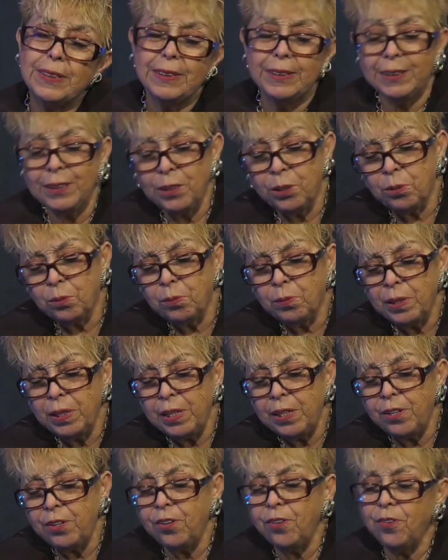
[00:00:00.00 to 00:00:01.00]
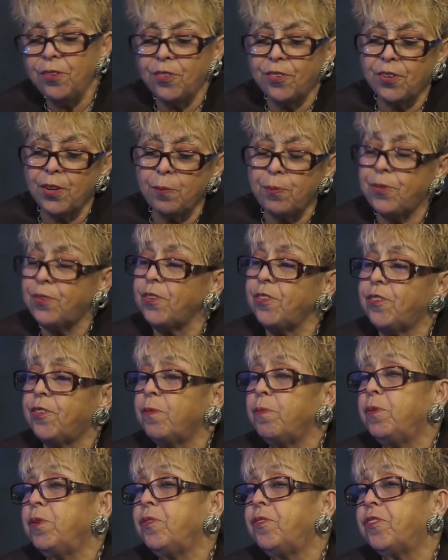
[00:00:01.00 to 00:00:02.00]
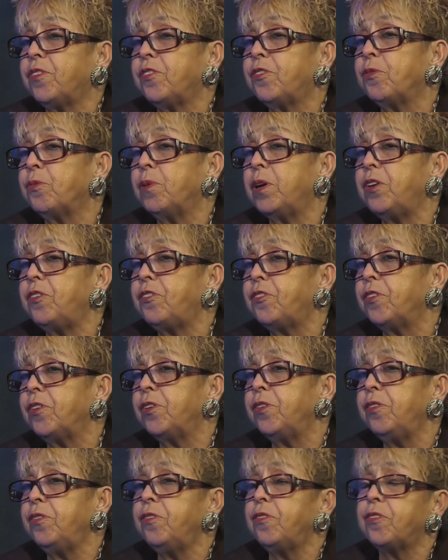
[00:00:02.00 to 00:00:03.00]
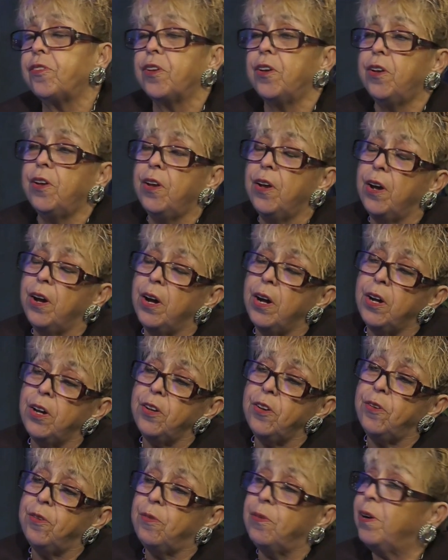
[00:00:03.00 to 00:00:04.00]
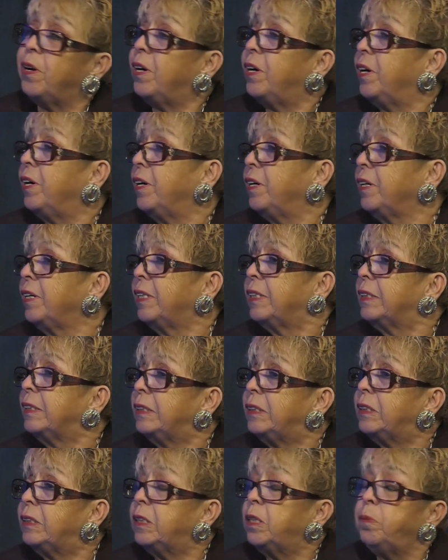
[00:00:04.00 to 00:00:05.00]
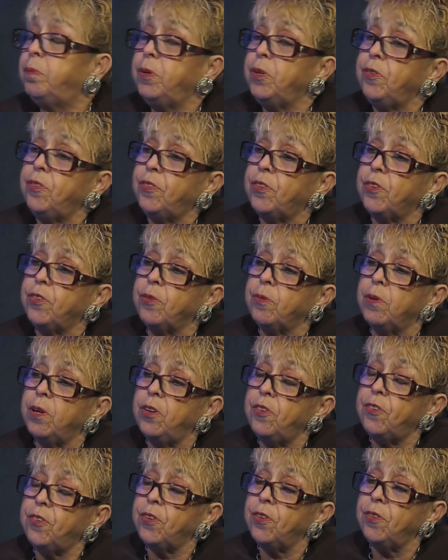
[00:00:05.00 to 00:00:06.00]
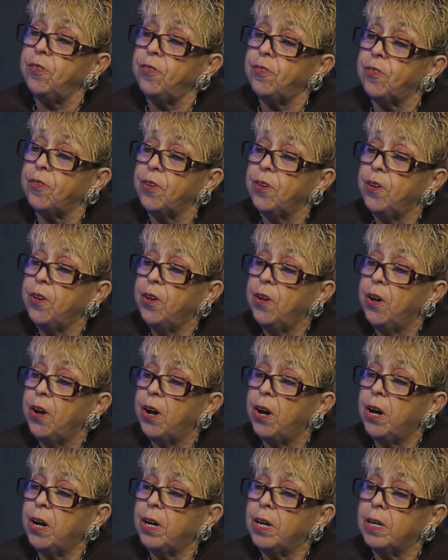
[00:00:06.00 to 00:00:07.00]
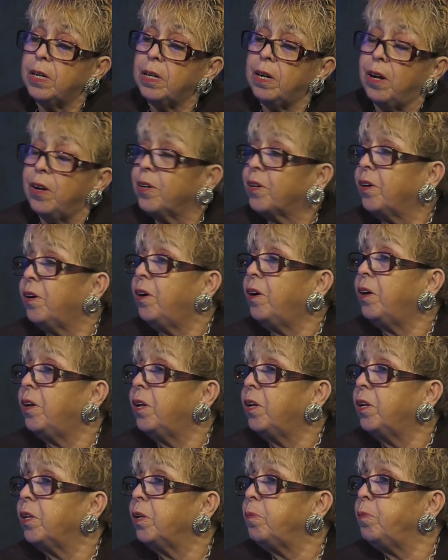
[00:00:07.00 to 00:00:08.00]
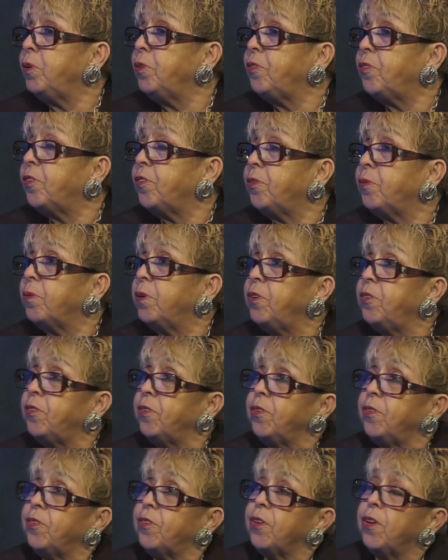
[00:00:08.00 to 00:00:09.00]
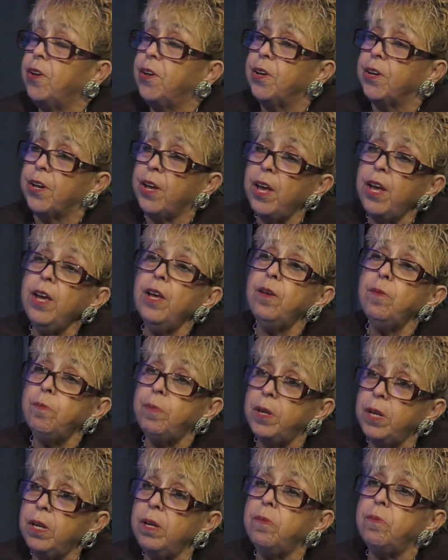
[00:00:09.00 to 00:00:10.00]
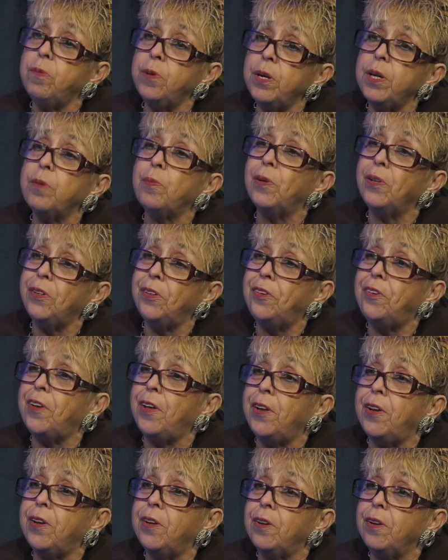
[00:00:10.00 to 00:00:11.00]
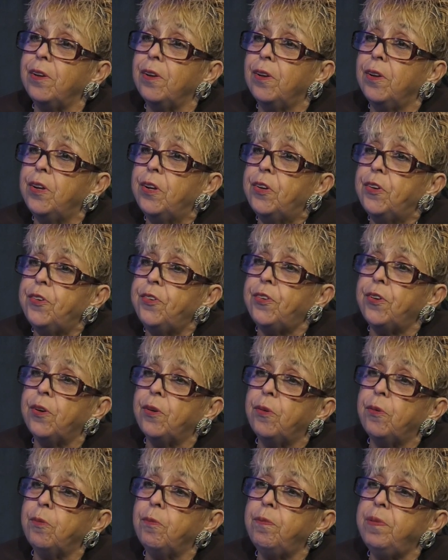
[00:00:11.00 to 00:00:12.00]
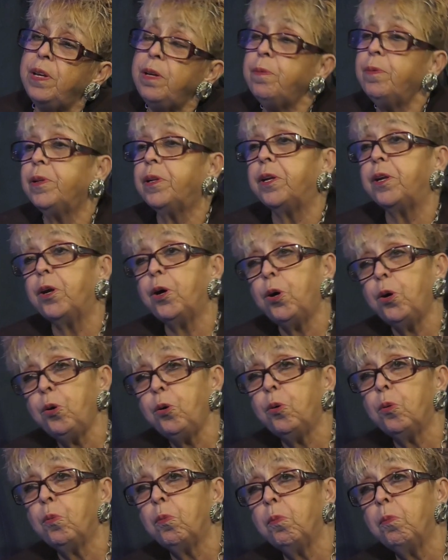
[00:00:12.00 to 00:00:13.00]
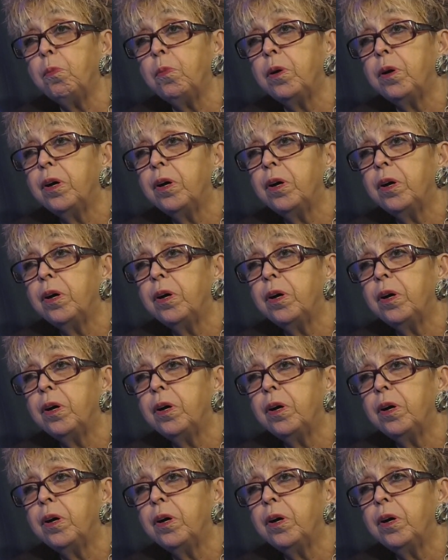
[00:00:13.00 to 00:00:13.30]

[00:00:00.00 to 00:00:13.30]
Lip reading: in substance abuse situations, drug abuse situations, alcohol abuse situations can be rehabilitated. So people at home